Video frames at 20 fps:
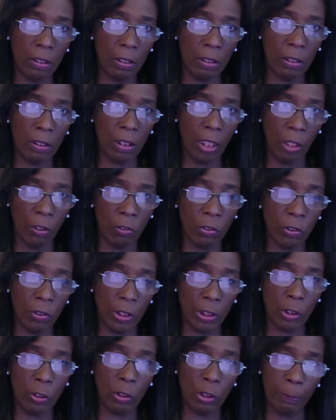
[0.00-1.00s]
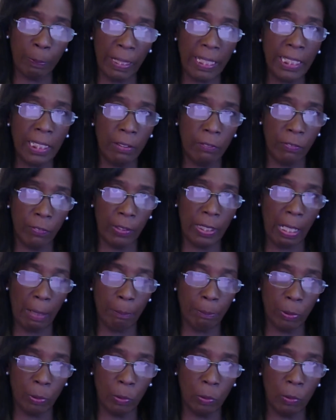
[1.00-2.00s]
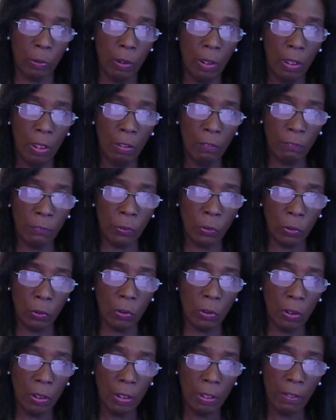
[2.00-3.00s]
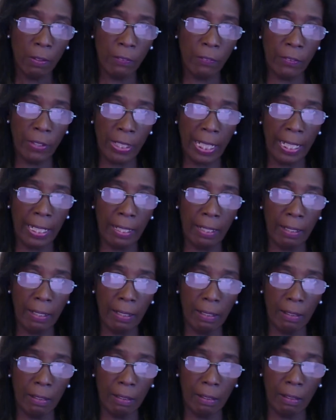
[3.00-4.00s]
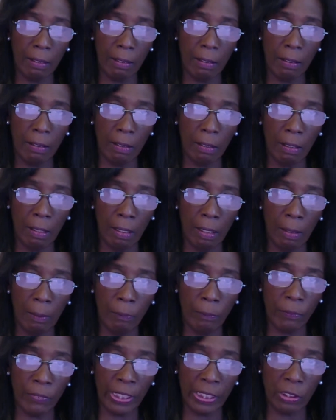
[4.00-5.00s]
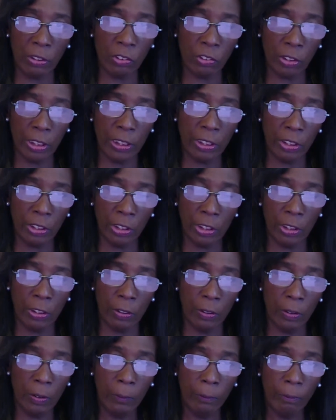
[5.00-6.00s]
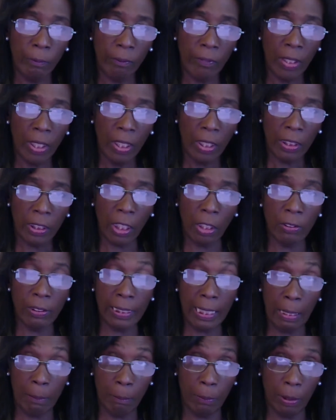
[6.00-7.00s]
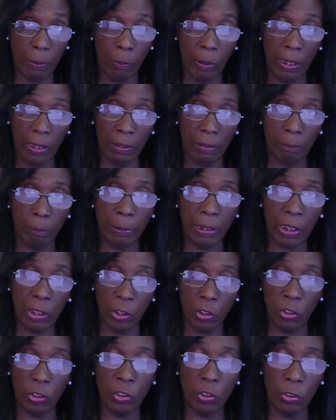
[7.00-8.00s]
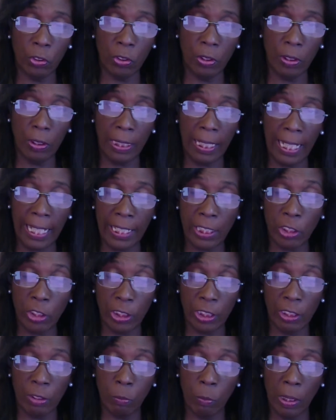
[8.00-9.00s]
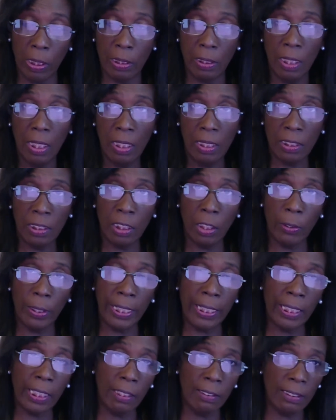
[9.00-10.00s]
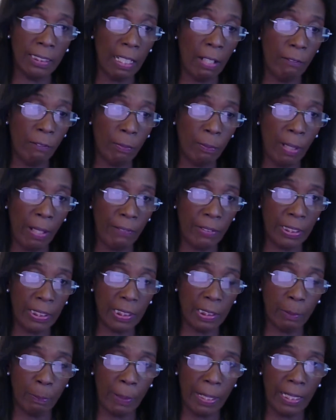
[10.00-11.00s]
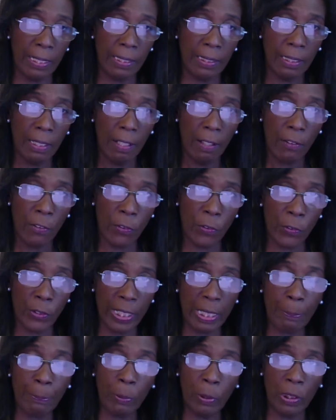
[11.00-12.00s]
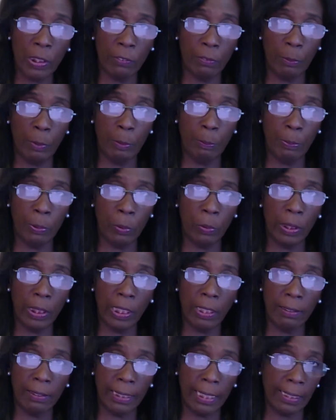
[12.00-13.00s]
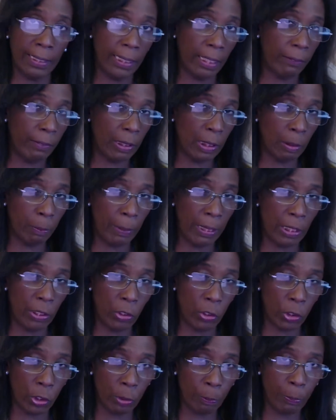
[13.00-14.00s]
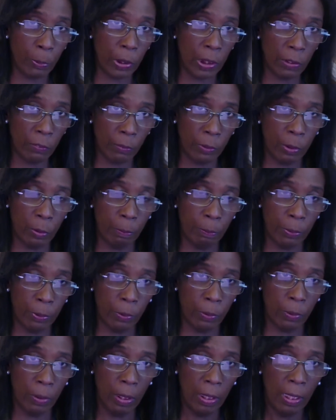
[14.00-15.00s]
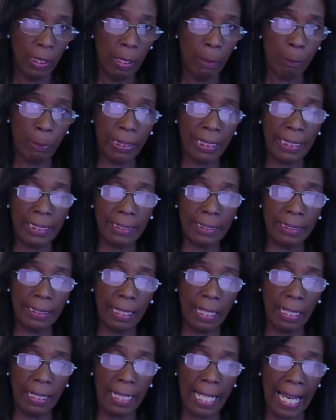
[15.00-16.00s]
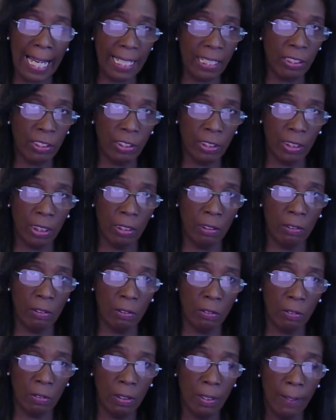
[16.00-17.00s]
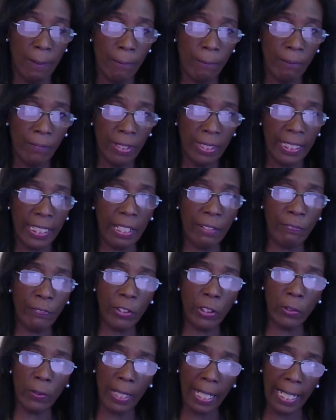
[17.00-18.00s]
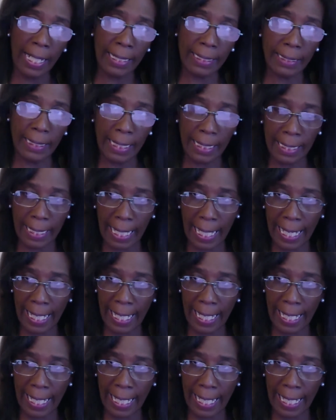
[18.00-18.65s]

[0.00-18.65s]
total that you're spending from that pool for that thing you're trying to do goes down by 1, because your edge is 1. So it goes down from having to spend 3 points from your pool, it goes down to having to spend 2 points from your pool, but it's an end total. If you had an